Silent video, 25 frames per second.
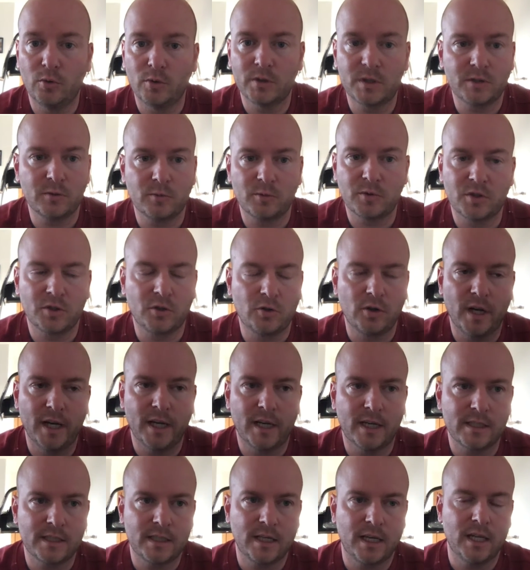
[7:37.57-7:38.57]
which is great
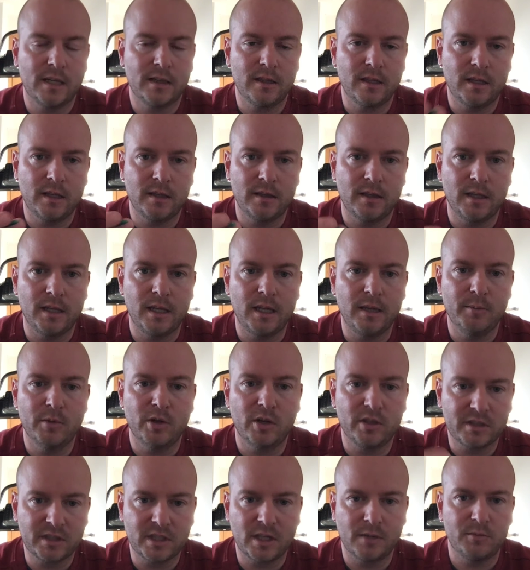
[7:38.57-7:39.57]
because, again, the
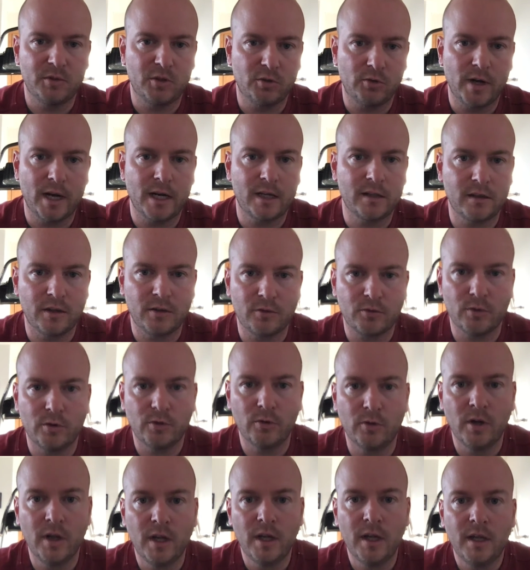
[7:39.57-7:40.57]
emails come directly
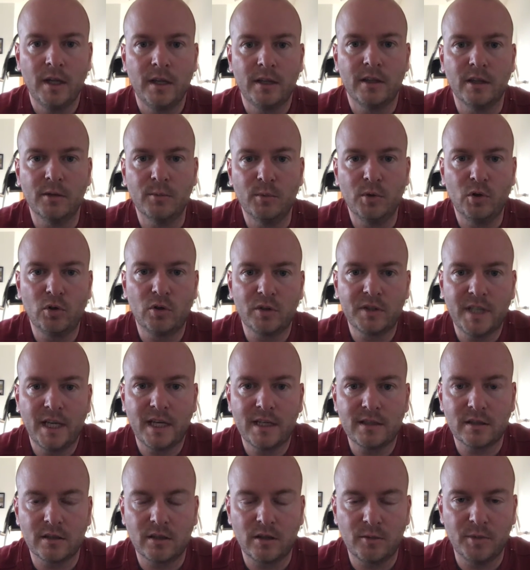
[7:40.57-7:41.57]
through. The Moodle
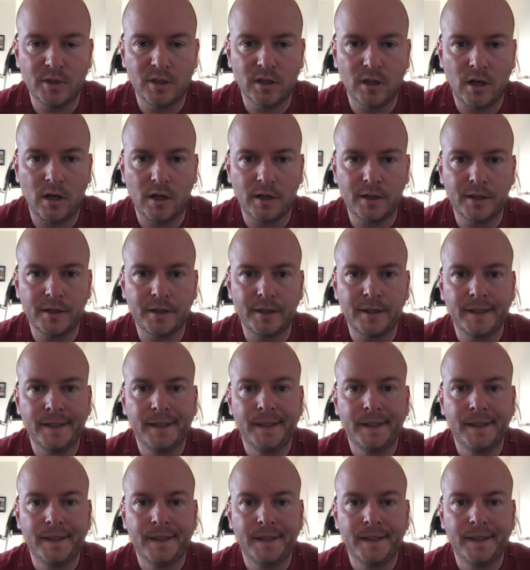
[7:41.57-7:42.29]
takes a little bit longer.